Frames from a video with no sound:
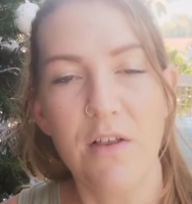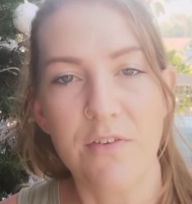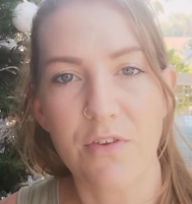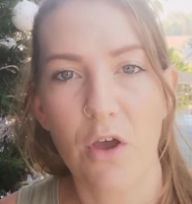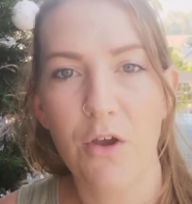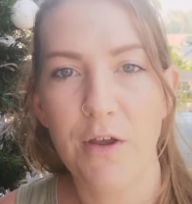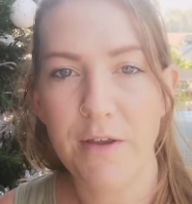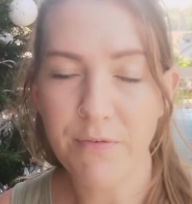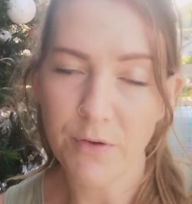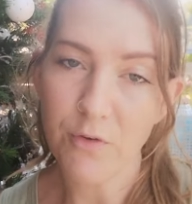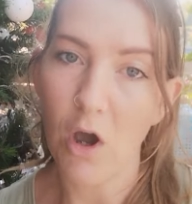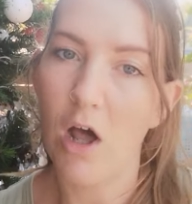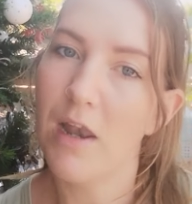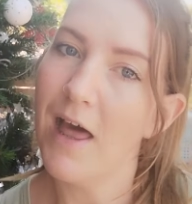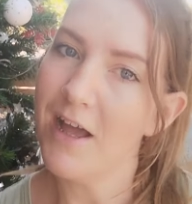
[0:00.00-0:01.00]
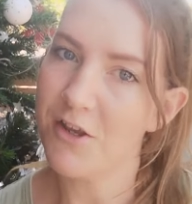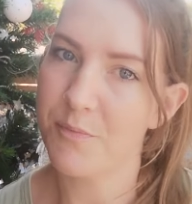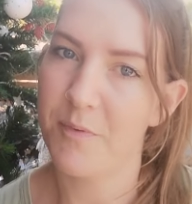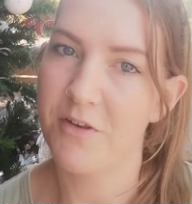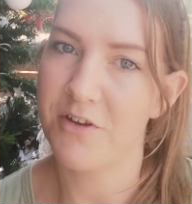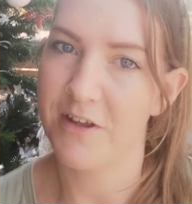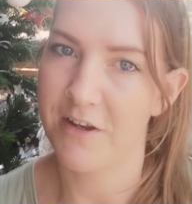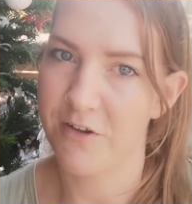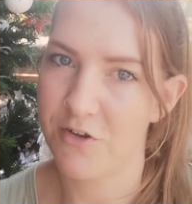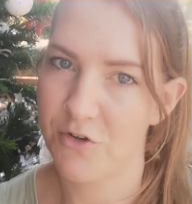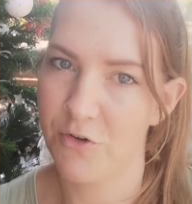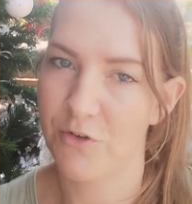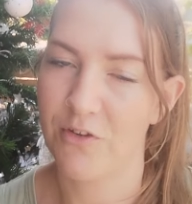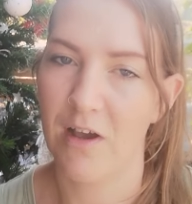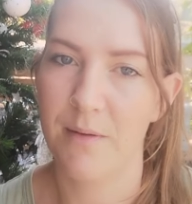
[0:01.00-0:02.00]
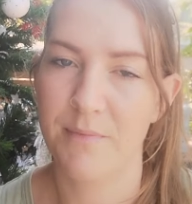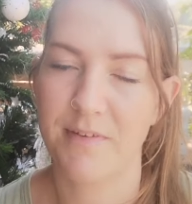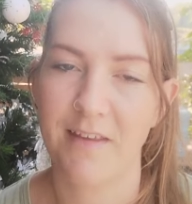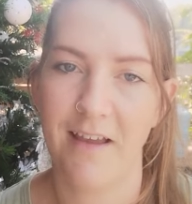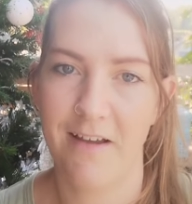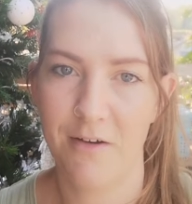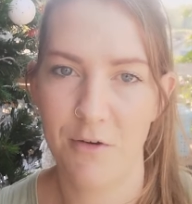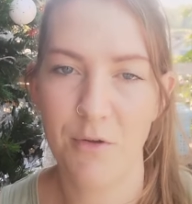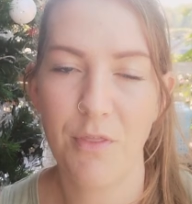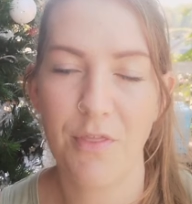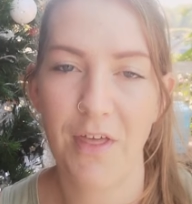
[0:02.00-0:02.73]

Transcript: So if you've got a large budget in a short time scale,